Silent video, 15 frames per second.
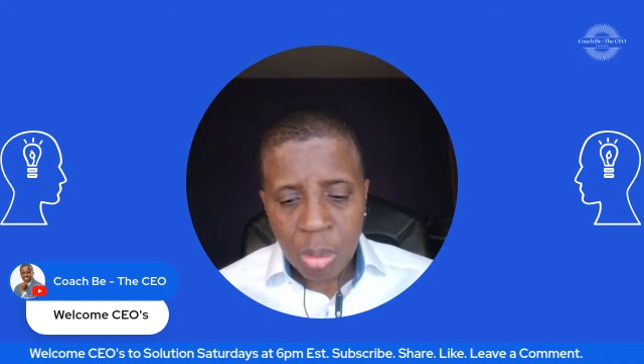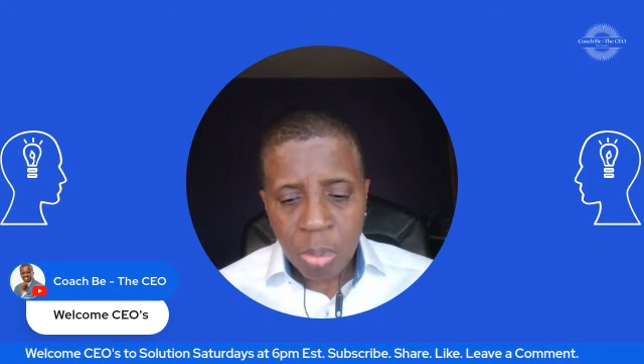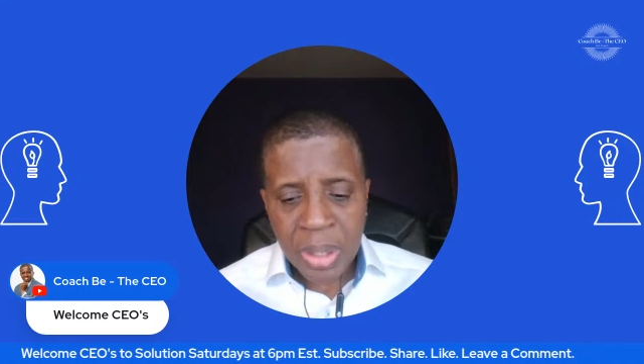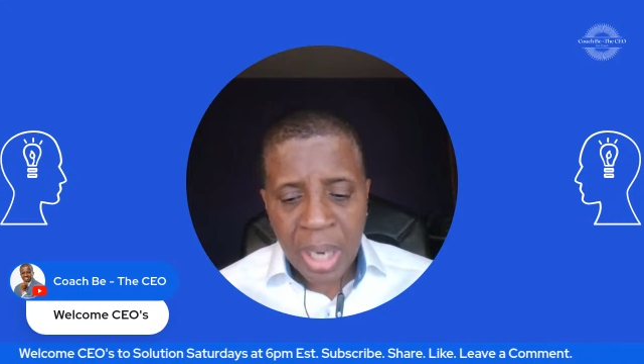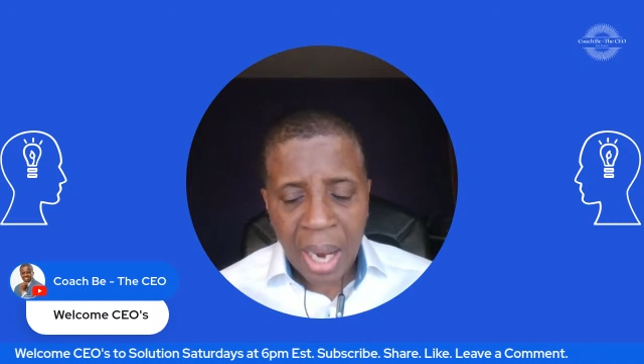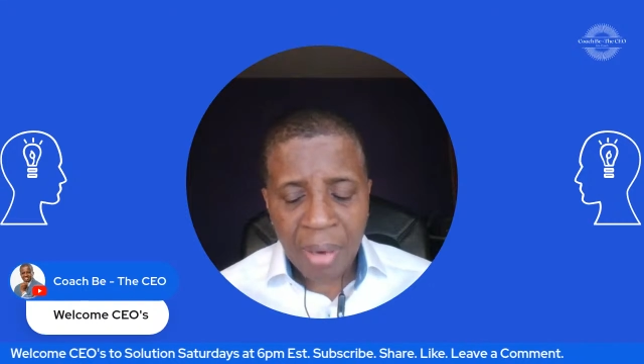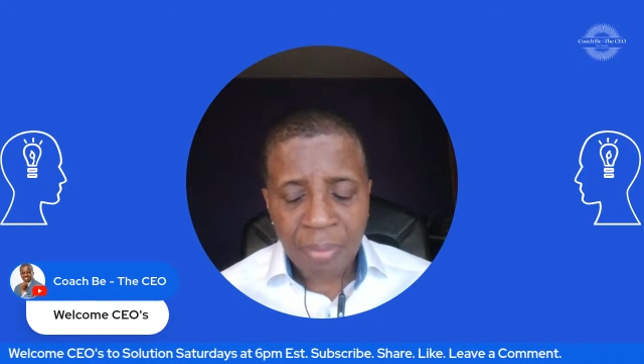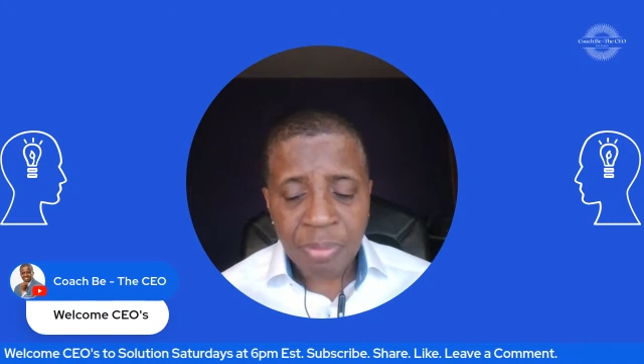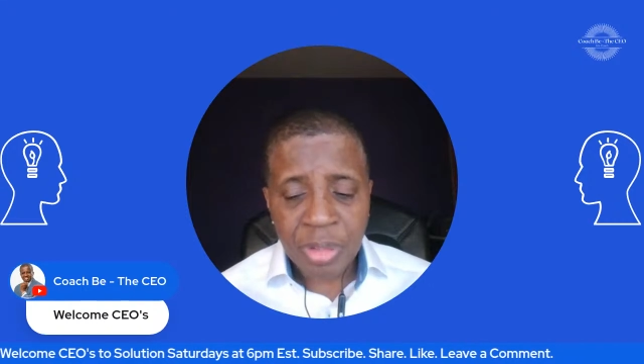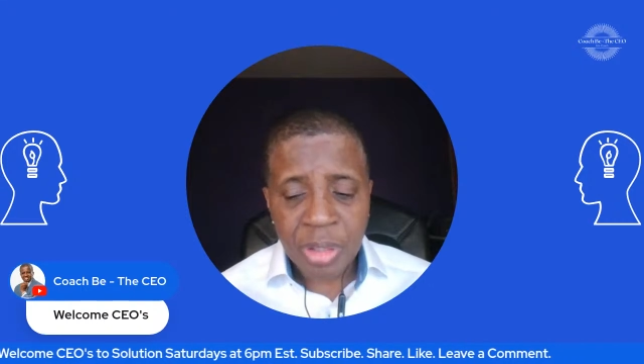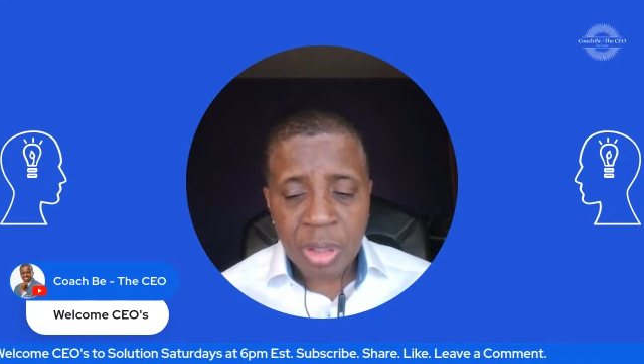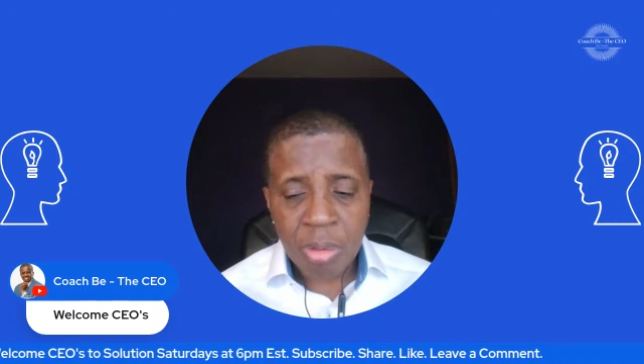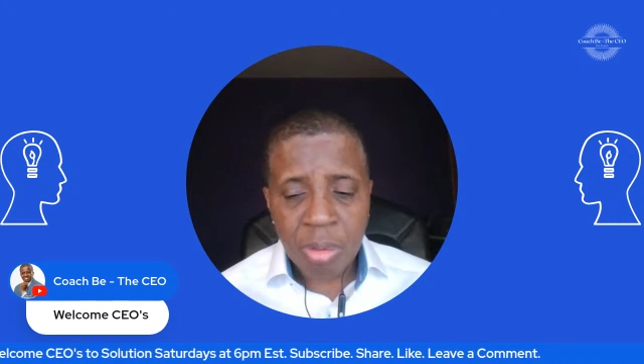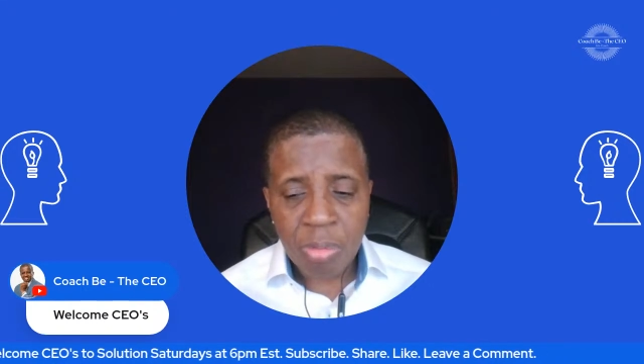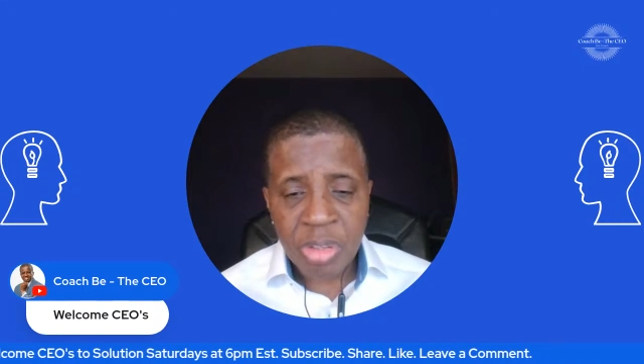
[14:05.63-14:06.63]
we have
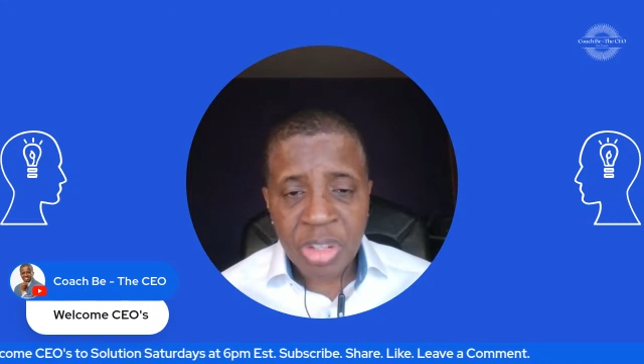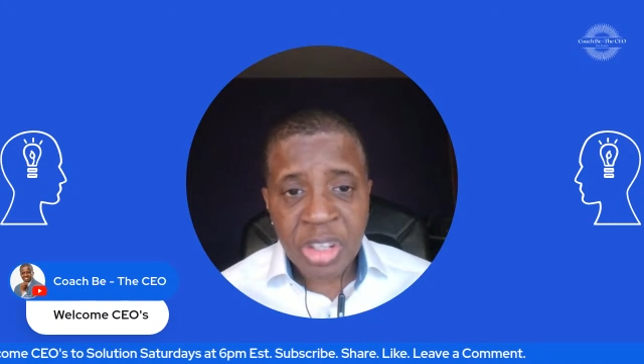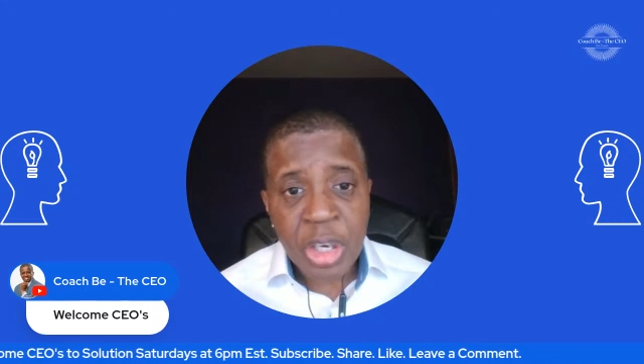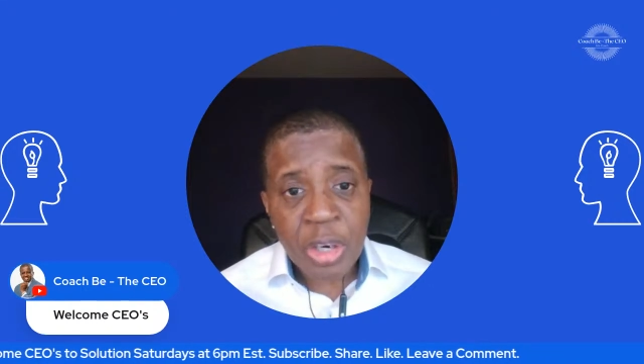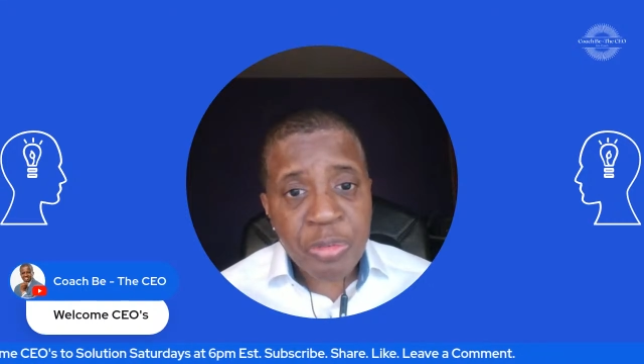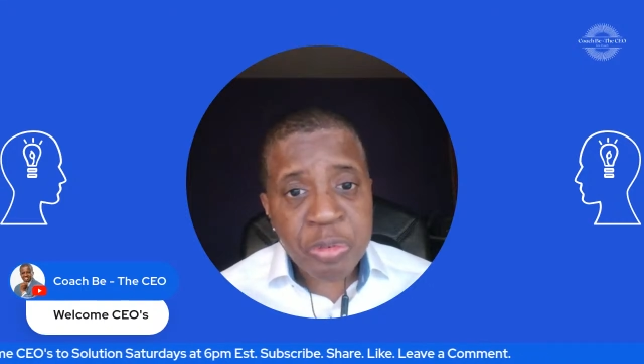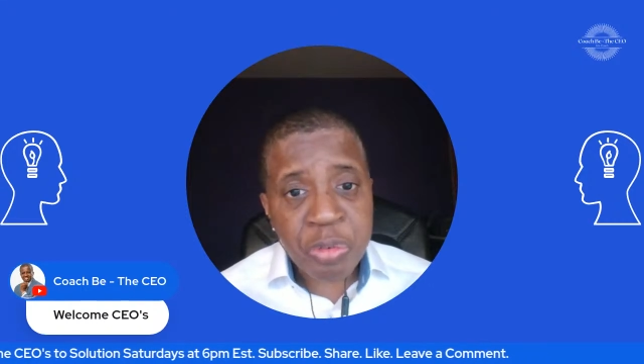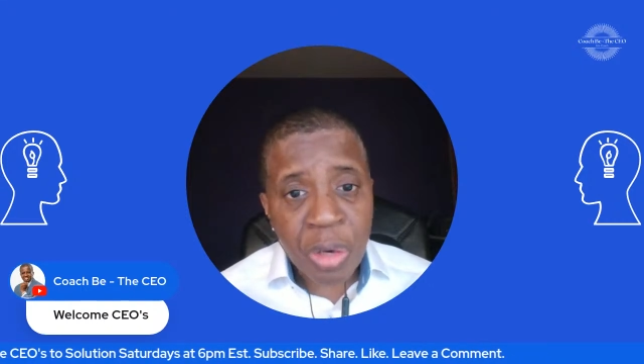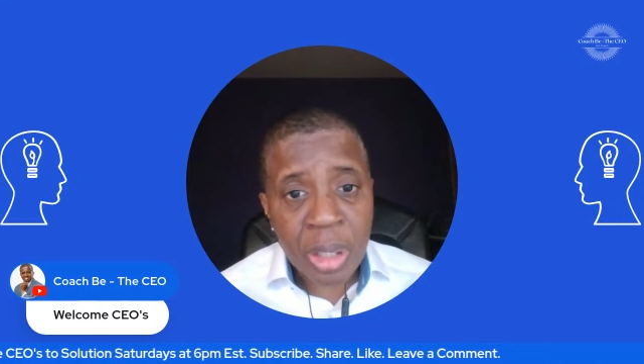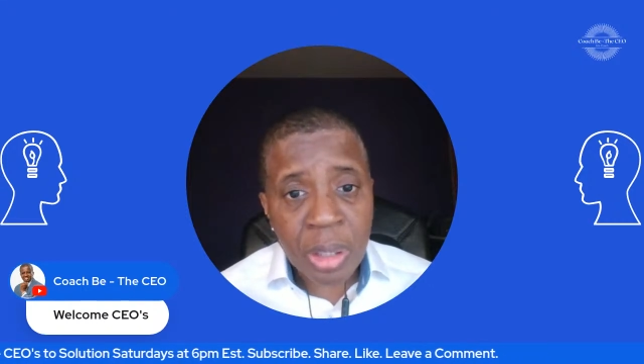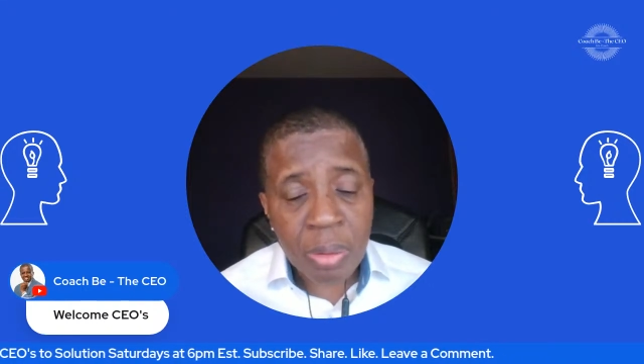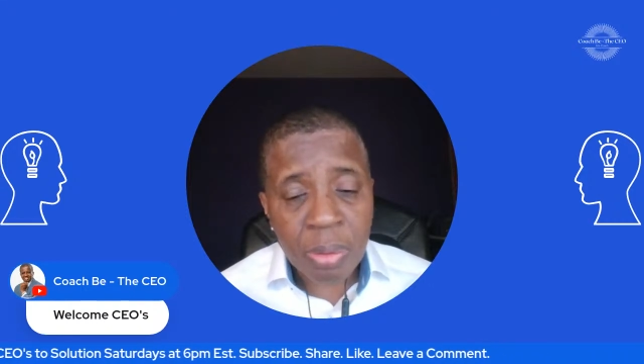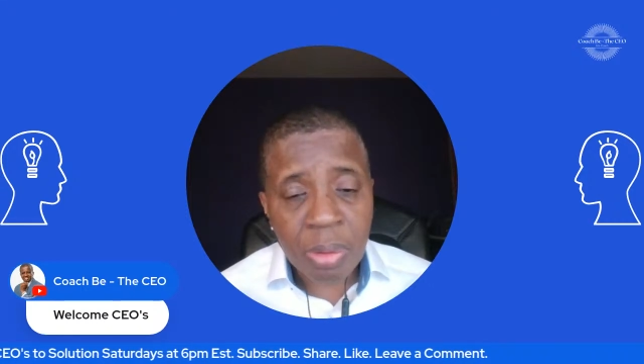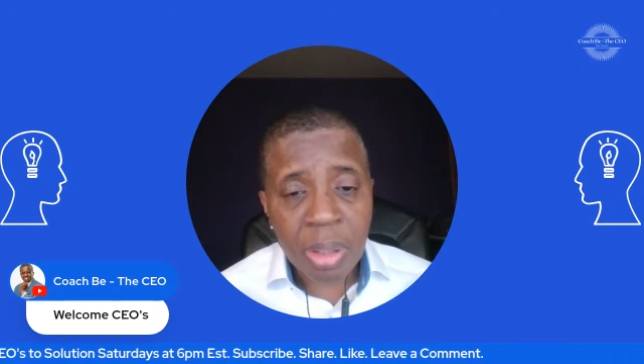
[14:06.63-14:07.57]
different,